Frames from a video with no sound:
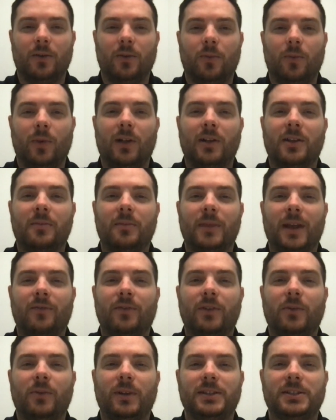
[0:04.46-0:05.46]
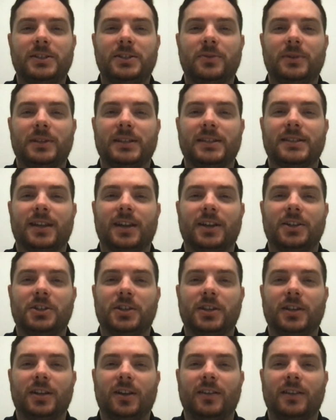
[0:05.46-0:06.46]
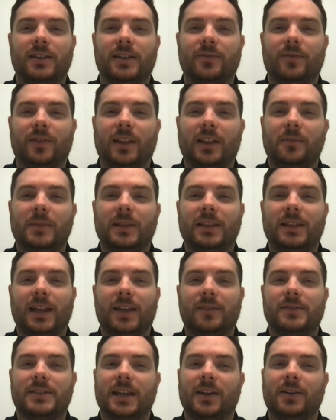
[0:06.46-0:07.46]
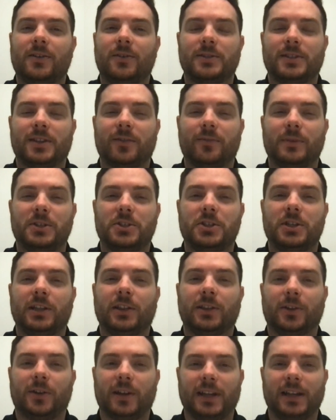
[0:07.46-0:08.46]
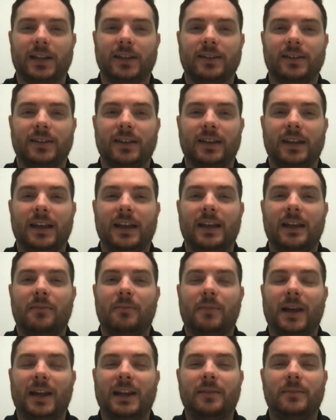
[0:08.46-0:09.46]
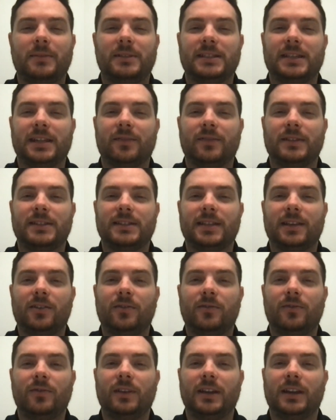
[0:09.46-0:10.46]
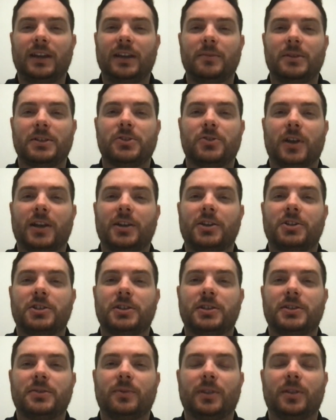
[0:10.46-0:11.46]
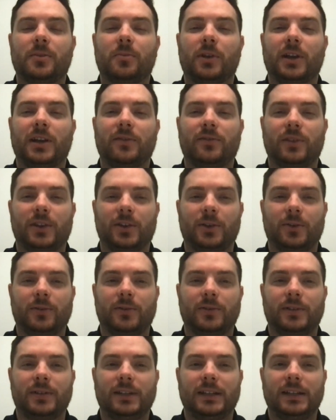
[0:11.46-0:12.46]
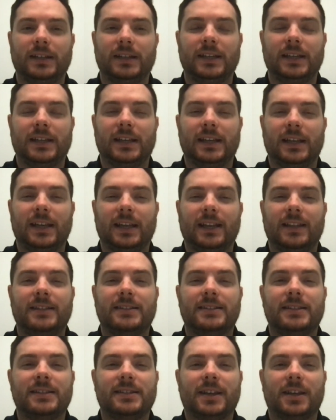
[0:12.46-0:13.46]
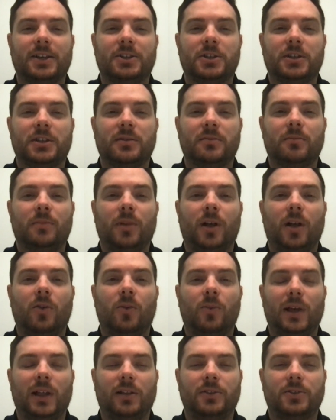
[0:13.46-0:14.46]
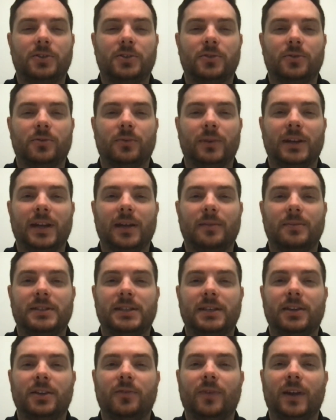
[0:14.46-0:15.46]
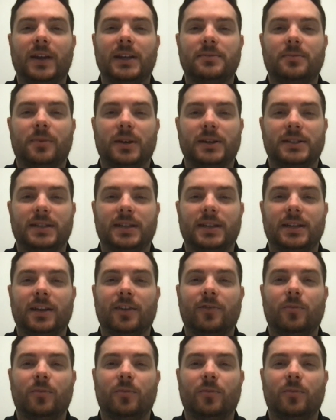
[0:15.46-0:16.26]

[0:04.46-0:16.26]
Welcome everyone to a discussion on the development life cycles of machine learning. My name is David Self, and I am a strategist with a Brave New. In this discussion, Paul Welch, Redapt Senior Vice President of